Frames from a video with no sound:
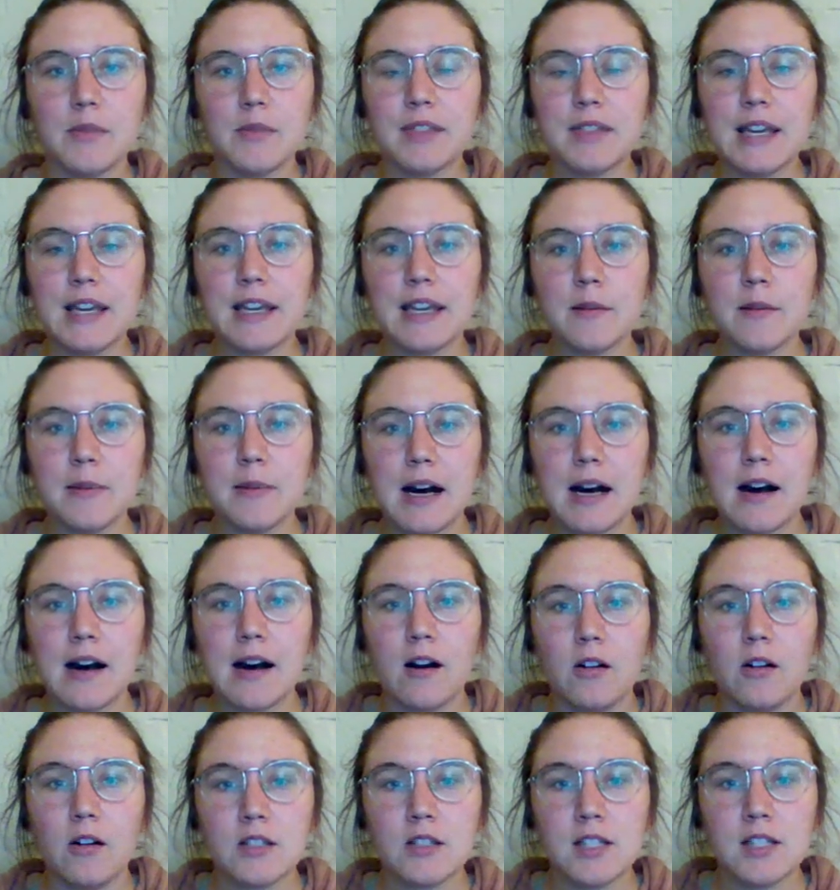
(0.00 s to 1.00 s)
Think
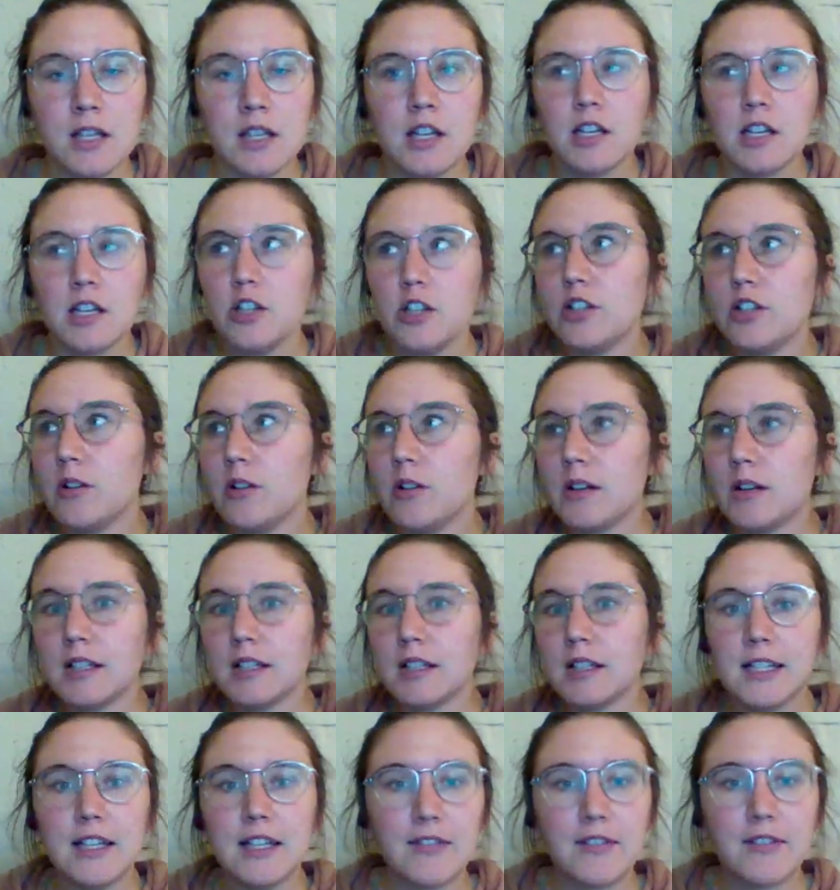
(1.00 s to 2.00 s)
about, you don't want to
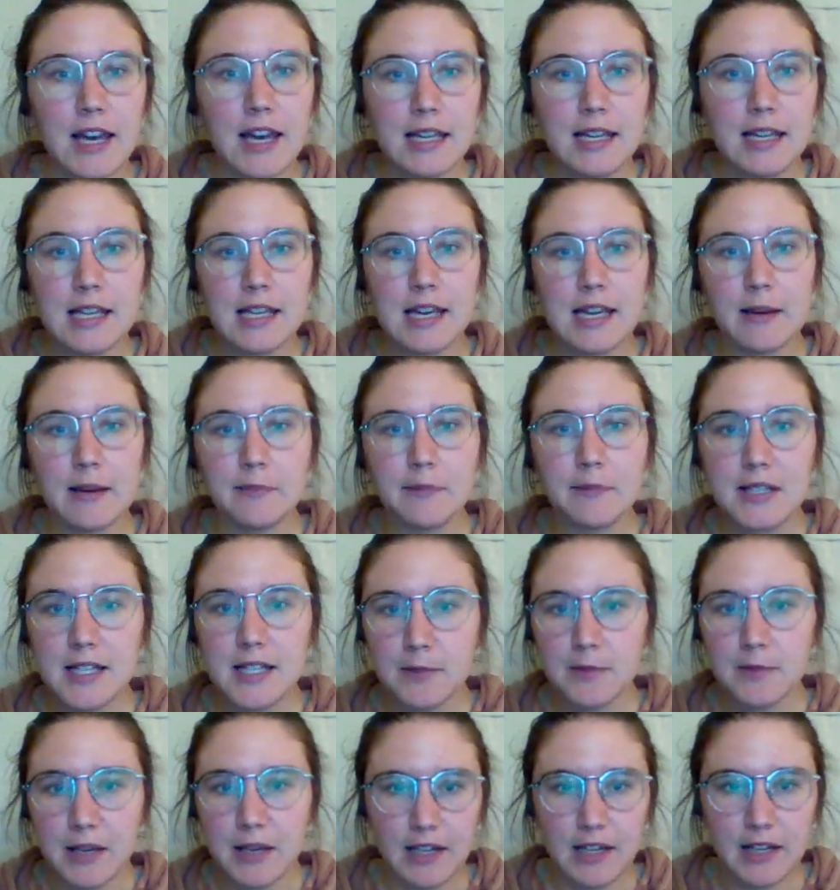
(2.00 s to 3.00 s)
leave any empty
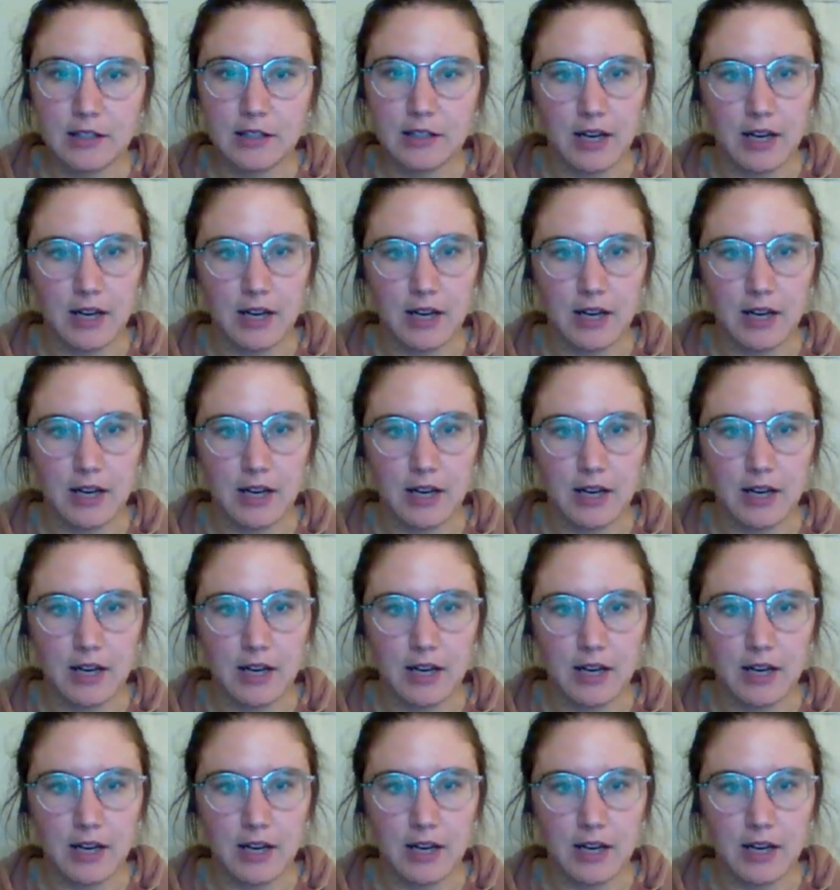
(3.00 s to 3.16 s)
space.